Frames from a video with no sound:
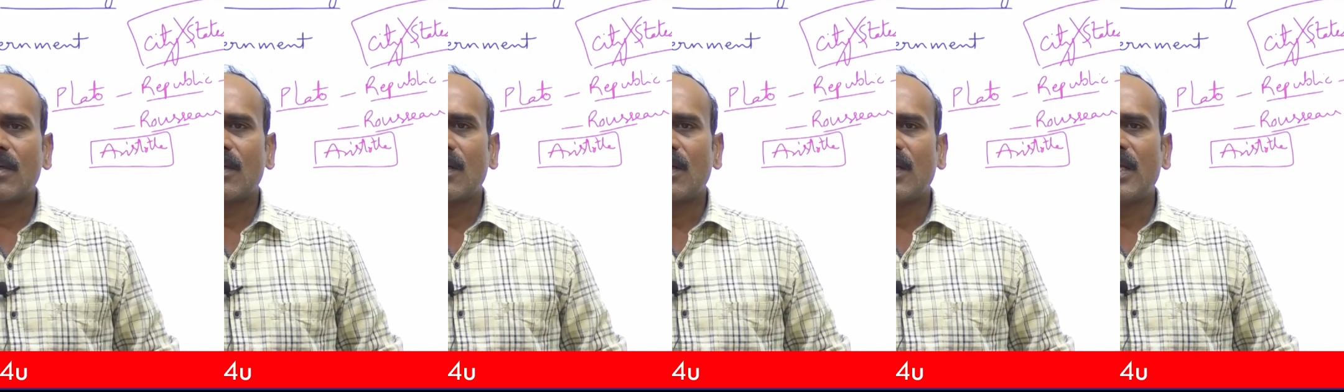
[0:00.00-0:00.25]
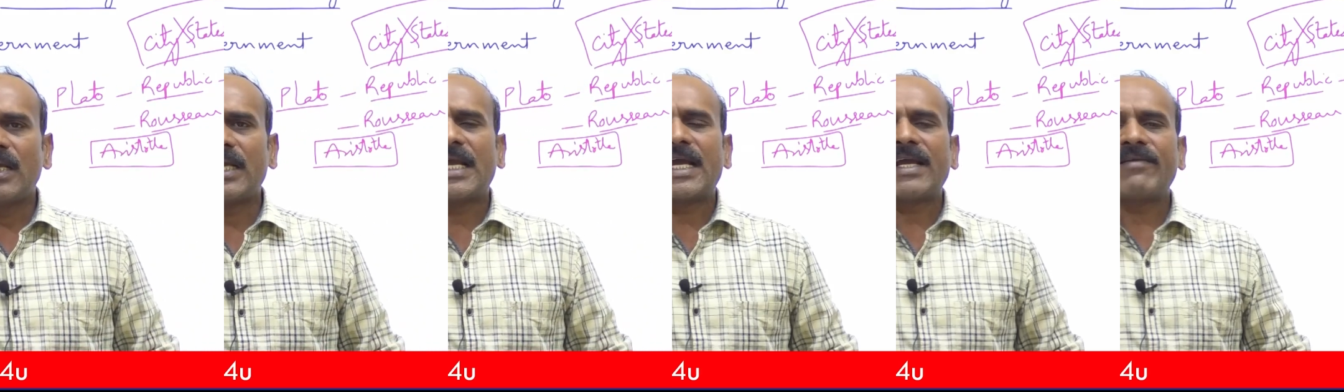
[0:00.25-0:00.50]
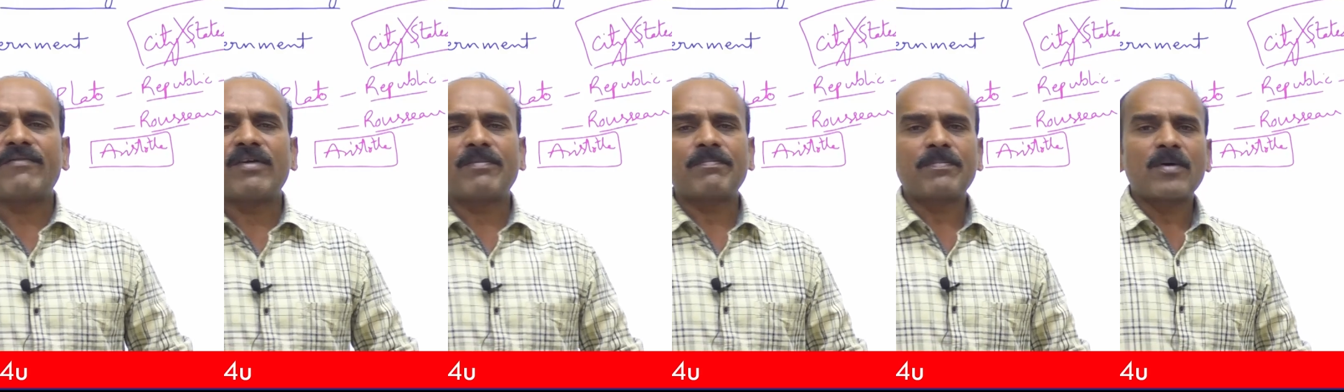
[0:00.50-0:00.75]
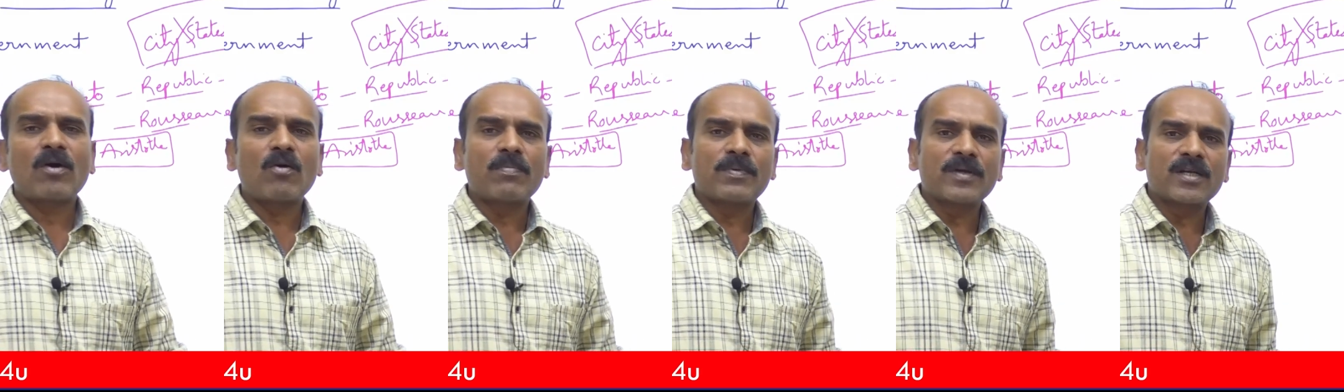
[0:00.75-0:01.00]
he gave a
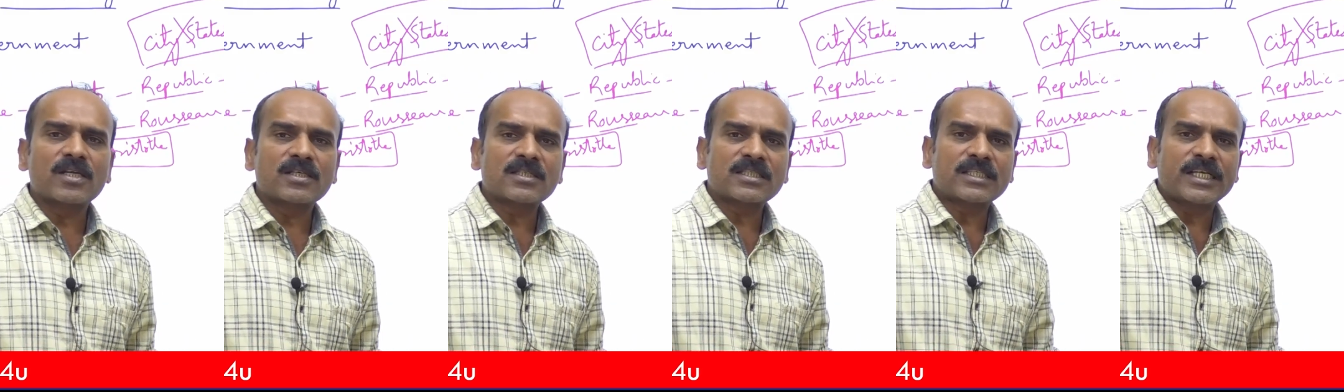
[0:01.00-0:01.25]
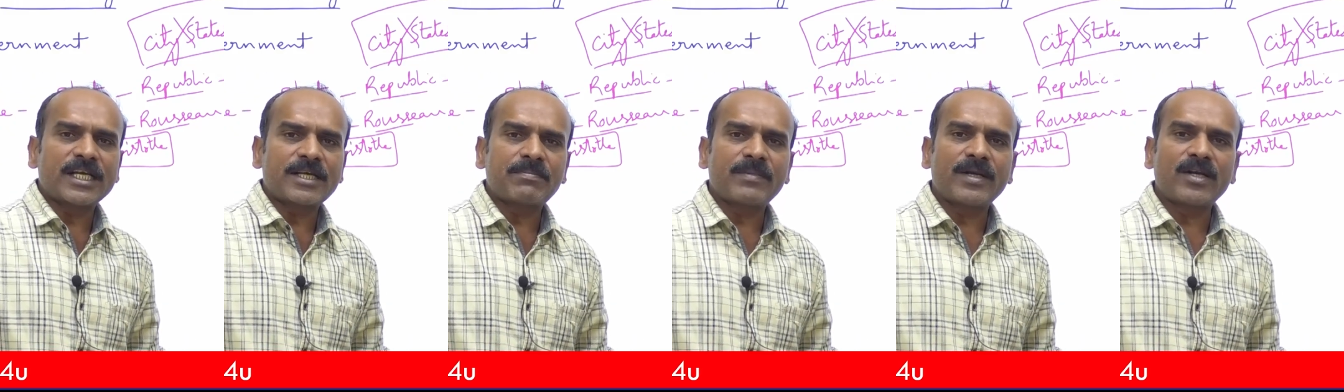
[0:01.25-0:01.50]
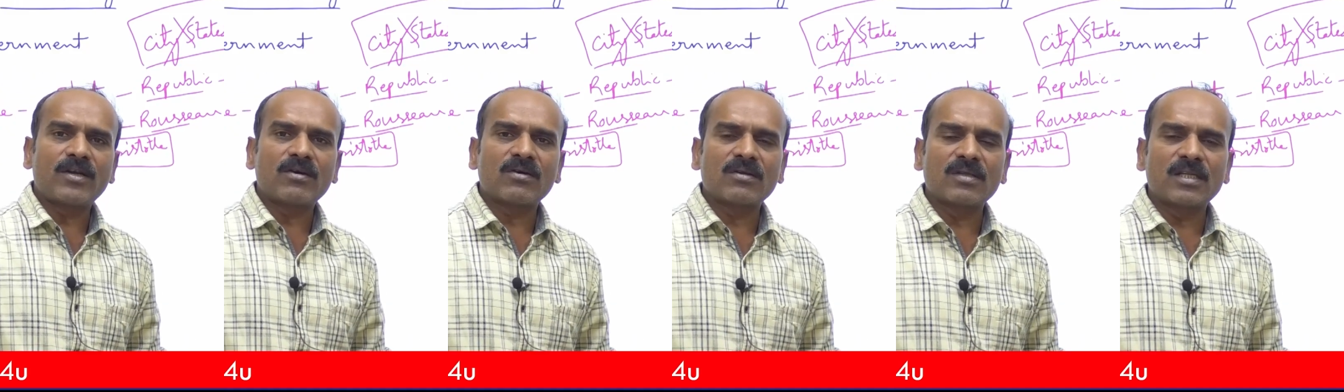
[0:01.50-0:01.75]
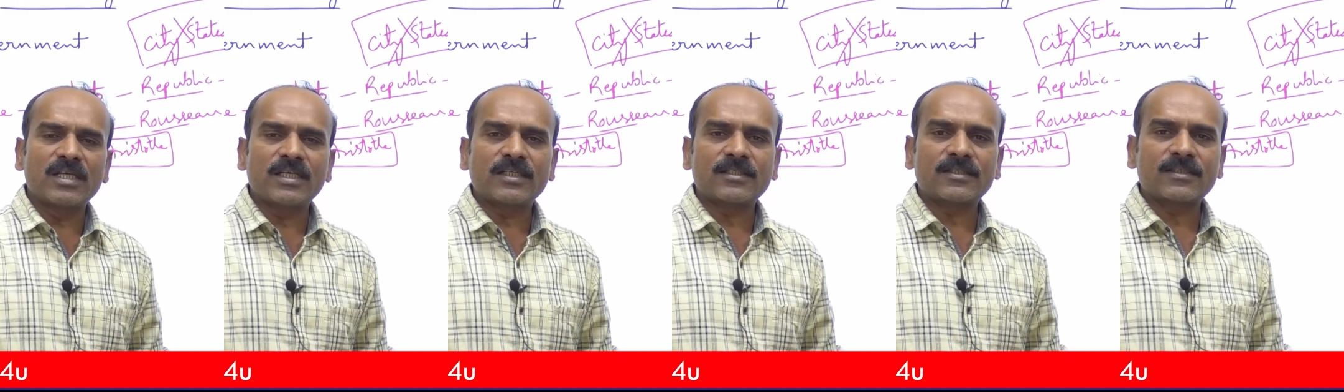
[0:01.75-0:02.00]
popular statement
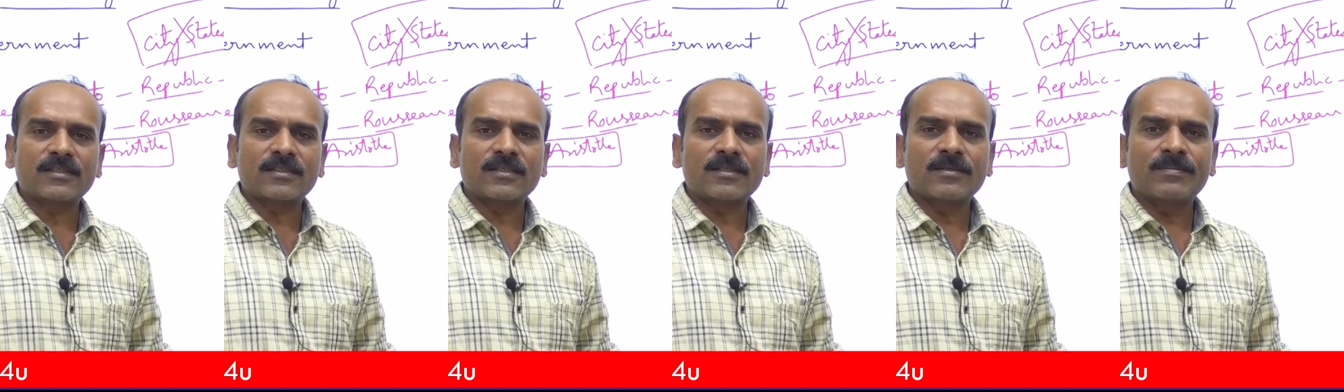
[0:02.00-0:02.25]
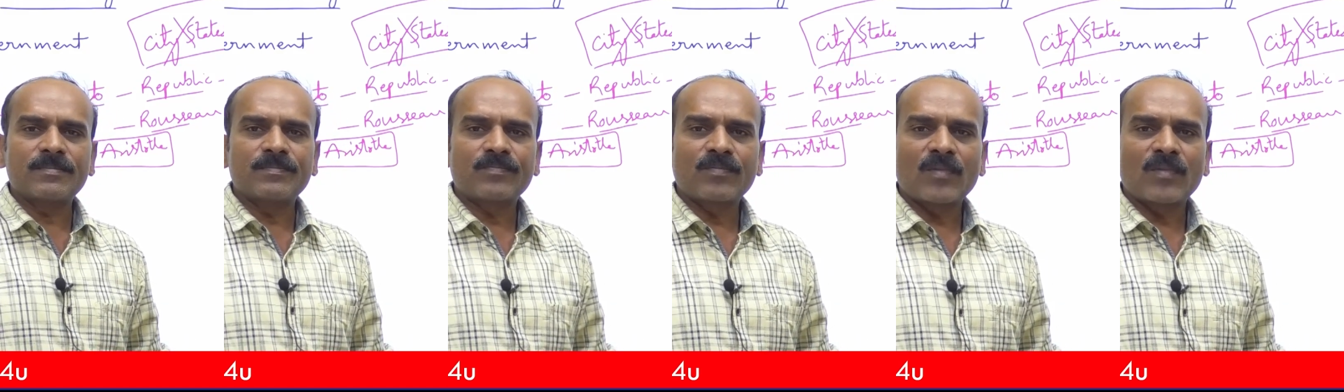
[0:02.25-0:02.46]
on this.